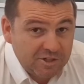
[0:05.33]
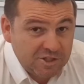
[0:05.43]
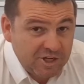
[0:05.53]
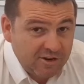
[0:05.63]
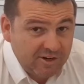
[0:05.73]
in the
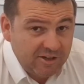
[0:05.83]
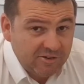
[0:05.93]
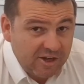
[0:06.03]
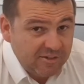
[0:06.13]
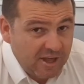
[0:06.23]

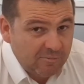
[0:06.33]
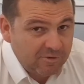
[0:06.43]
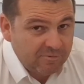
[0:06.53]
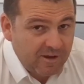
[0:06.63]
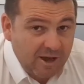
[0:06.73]
series that
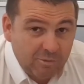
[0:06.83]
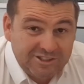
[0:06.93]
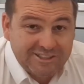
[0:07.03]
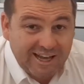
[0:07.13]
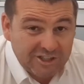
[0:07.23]
we
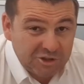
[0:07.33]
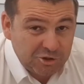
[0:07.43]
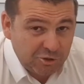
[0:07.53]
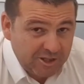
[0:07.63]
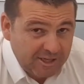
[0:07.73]
started
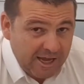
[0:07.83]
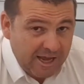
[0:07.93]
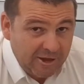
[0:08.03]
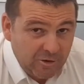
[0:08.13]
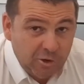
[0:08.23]
shooting
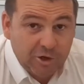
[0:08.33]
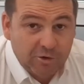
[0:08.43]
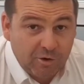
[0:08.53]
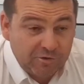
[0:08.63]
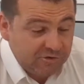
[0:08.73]

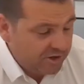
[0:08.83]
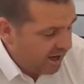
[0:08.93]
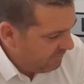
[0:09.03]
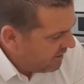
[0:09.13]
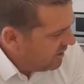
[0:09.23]
earlier on
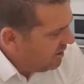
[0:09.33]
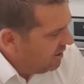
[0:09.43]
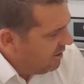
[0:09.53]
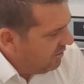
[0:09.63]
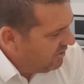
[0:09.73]
today.
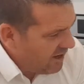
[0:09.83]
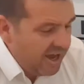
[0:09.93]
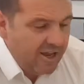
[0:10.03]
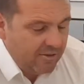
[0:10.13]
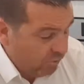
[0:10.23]

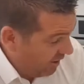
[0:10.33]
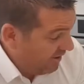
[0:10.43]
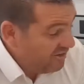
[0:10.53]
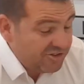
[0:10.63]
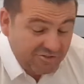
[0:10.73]
Today, well,
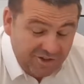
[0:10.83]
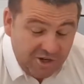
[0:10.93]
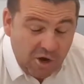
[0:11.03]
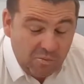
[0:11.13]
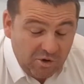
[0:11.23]
in this
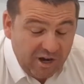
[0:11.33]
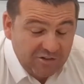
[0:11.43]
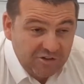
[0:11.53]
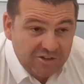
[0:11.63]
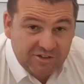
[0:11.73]
video, we're
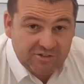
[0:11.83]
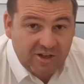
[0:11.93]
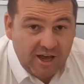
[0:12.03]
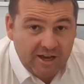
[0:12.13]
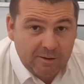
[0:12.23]
actually going to
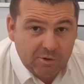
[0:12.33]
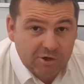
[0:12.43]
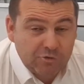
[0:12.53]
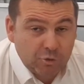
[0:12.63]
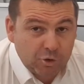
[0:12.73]
start and we're
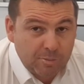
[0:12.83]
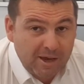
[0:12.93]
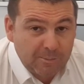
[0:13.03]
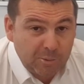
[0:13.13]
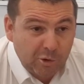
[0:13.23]
going to talk
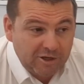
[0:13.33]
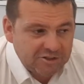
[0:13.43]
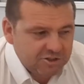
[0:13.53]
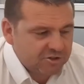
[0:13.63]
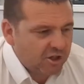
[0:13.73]
about
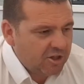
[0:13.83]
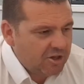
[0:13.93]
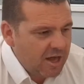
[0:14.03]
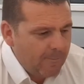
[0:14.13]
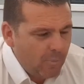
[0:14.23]
appliances. So the
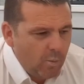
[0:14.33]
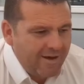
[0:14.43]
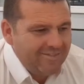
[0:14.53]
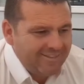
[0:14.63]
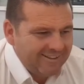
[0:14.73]
number
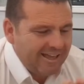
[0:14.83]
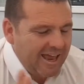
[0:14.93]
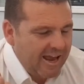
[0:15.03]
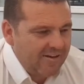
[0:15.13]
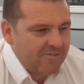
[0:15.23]
one thing
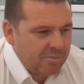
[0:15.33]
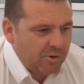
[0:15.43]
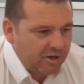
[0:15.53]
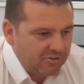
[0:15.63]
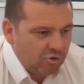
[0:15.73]
that
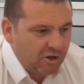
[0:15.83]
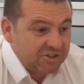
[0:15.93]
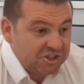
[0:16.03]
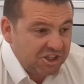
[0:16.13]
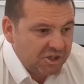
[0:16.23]
everybody
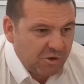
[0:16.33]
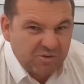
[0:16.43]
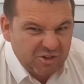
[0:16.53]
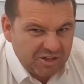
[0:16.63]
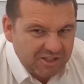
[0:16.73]
tries to tick
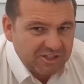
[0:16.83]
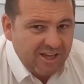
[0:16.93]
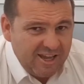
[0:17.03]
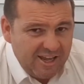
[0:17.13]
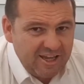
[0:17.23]
off on their list
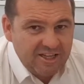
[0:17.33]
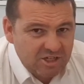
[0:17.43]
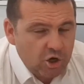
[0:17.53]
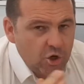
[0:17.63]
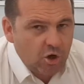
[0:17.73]

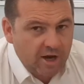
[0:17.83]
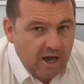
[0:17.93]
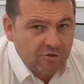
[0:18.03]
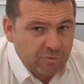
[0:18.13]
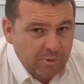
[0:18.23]
is
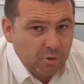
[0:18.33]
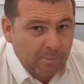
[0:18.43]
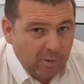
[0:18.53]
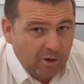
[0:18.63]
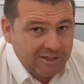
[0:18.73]

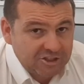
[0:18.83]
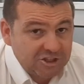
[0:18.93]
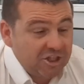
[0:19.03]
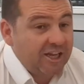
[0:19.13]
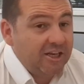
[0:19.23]
900mm
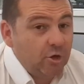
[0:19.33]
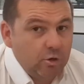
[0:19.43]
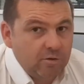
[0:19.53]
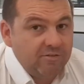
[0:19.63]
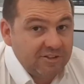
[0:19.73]
appliances in
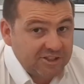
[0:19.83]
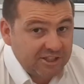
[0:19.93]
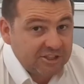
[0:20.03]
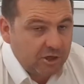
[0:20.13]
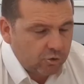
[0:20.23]
lieu of the
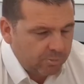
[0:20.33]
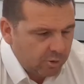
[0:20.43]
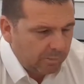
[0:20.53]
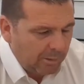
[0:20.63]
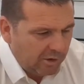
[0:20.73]

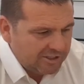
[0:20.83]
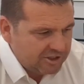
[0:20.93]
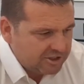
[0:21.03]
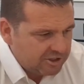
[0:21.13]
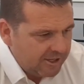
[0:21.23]
600mm
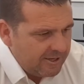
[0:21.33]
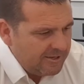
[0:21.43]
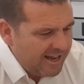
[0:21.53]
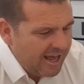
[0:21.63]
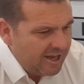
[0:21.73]
appliances.
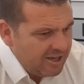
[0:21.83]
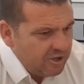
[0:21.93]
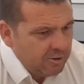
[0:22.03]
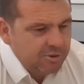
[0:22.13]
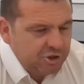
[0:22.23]
Now,
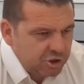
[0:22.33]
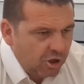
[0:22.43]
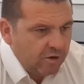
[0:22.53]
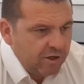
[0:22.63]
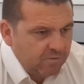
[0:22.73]
the
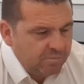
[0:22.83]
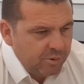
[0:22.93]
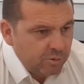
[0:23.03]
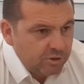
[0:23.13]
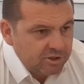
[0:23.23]
majority of
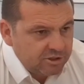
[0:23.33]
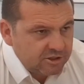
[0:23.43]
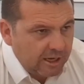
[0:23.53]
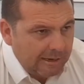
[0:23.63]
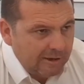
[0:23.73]

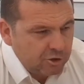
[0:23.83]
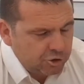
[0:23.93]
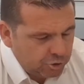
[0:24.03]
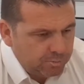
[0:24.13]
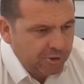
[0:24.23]
builders
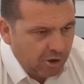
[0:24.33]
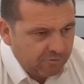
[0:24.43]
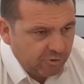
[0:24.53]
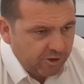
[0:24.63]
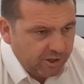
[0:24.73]
should be
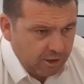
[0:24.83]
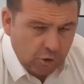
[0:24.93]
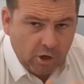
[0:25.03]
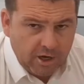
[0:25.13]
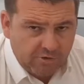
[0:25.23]
offering
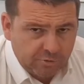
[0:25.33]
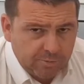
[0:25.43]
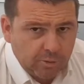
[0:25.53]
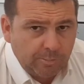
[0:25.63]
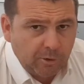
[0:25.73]

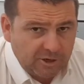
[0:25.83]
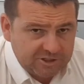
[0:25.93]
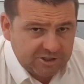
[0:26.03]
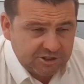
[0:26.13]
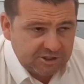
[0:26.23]
900mm
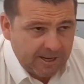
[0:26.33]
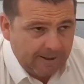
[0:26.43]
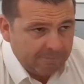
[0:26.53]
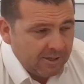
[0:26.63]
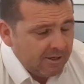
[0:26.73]
appliances
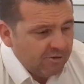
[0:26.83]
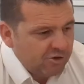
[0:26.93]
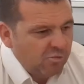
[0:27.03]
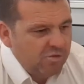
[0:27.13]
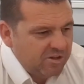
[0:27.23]
now.
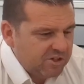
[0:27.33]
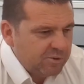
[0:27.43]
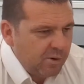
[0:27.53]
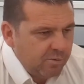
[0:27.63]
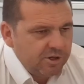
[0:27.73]
So this
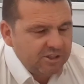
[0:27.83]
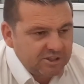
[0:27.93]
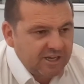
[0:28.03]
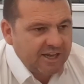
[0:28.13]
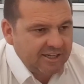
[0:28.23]
is where we're going to
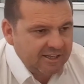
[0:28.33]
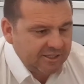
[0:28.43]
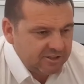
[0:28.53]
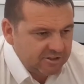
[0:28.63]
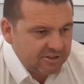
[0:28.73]
start
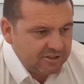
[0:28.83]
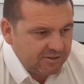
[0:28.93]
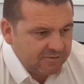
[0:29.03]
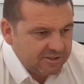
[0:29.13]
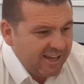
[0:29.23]
getting into the
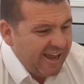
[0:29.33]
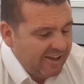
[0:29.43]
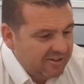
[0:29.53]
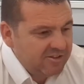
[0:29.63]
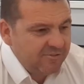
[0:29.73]
difference.
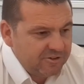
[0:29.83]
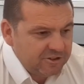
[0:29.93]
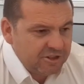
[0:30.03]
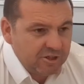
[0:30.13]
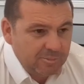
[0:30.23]
And the
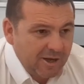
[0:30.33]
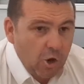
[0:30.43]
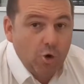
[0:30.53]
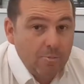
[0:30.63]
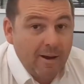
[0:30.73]
difference is going to be
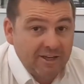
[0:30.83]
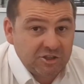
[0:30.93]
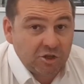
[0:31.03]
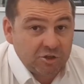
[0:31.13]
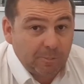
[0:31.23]
who
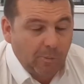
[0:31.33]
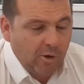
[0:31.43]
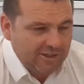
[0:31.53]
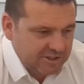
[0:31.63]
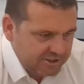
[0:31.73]
makes those
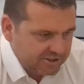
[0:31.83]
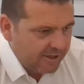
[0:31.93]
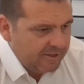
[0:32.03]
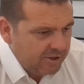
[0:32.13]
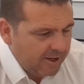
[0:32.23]
appliances.
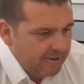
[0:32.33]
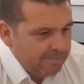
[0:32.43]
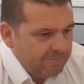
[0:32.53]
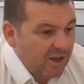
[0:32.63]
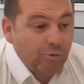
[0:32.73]
You know,
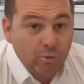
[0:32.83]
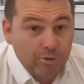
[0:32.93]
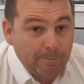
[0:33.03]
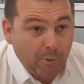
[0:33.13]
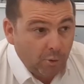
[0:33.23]
they're
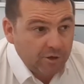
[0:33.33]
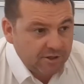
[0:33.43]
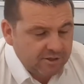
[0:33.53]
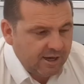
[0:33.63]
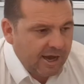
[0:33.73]
all
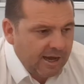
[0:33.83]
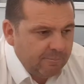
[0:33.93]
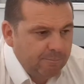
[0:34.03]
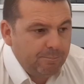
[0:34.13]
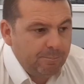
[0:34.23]
imported,
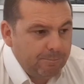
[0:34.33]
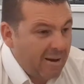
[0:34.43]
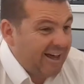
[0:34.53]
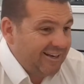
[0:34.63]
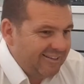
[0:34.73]

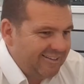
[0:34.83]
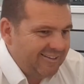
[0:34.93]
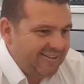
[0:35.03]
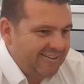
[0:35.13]
but